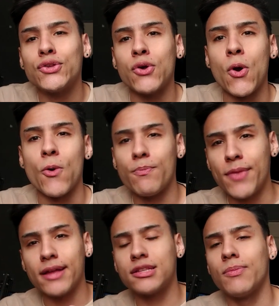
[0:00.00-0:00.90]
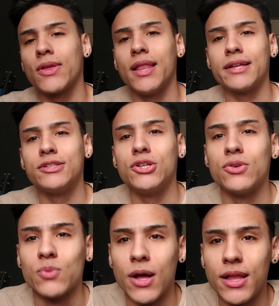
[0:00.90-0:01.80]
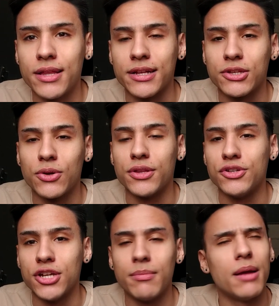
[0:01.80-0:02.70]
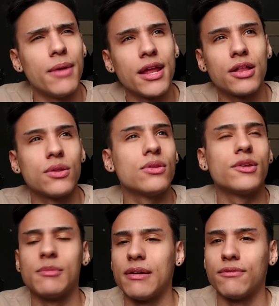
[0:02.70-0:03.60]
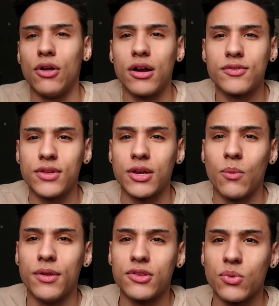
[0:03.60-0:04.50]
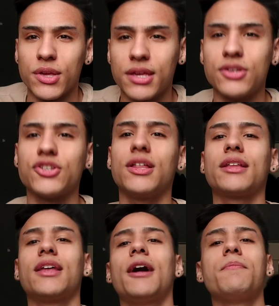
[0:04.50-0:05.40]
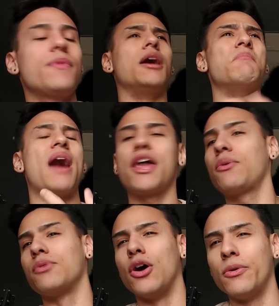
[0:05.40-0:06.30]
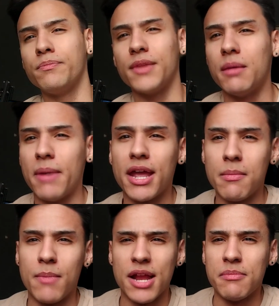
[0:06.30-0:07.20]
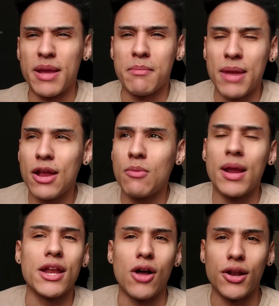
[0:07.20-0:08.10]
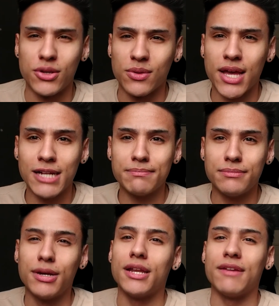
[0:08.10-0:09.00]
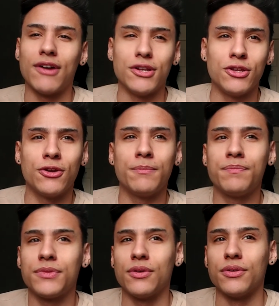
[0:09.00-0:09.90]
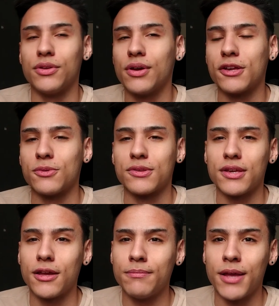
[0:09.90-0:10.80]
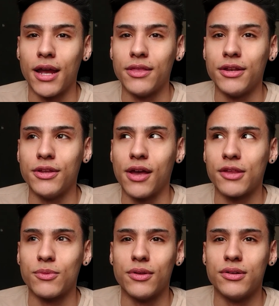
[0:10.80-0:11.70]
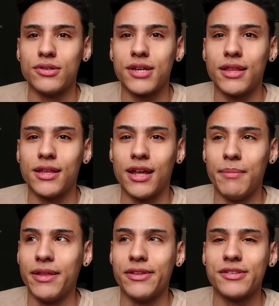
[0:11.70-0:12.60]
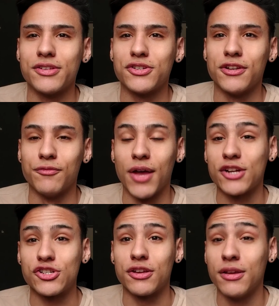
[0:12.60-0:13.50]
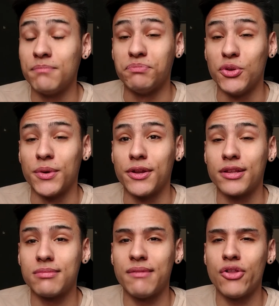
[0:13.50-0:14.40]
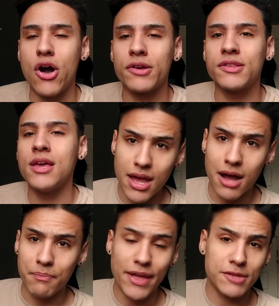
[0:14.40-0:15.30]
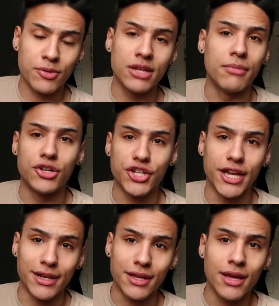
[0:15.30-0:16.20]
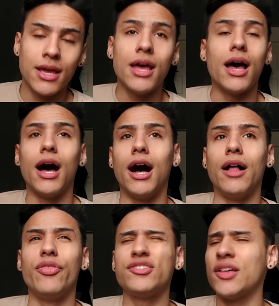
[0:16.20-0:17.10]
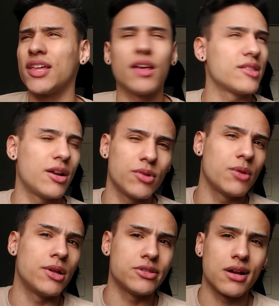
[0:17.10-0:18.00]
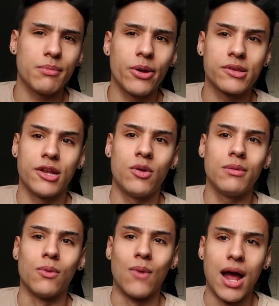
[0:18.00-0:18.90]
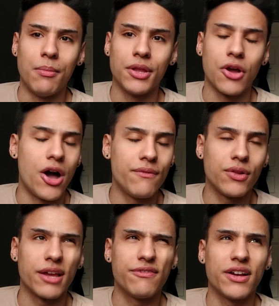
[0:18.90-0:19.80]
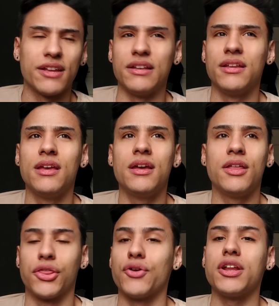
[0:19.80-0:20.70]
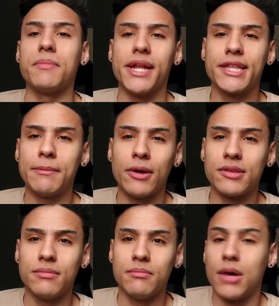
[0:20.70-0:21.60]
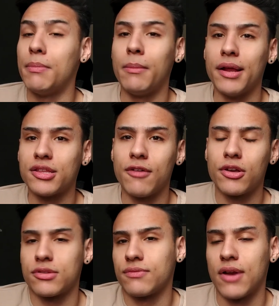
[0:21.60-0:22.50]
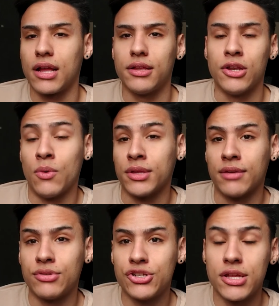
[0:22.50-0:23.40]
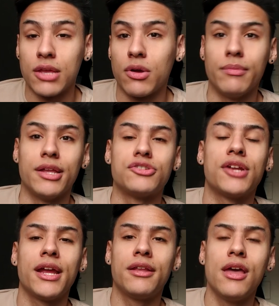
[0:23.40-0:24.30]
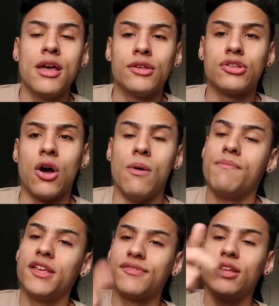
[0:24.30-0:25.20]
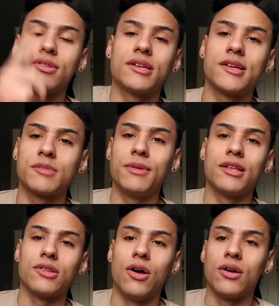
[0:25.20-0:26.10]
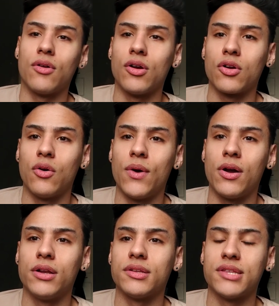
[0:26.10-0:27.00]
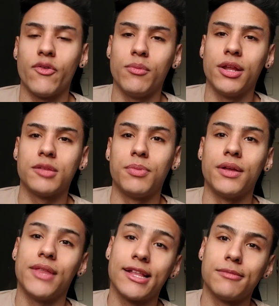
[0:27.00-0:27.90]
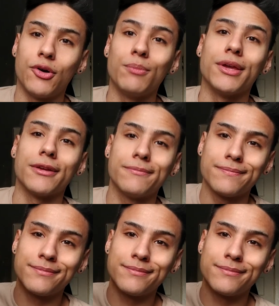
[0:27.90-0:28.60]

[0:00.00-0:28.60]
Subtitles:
So that's something I like to do as well. I like to go to the gym. I might include those in my vlogs for like once a week and shit like that. I don't know. I may or may not do that, but if I do, you guys will see it, and then you guys will understand that I made the decision of actually doing it onto my vlogs. That's pretty much it. There's nothing else that I really want to talk about because I don't want to be rambling on for like fucking 30 minutes about myself, because frankly no one gives a shit and they want to be entertained. So this video is like 6 minutes long, or going on to 7 minutes, but that's about me.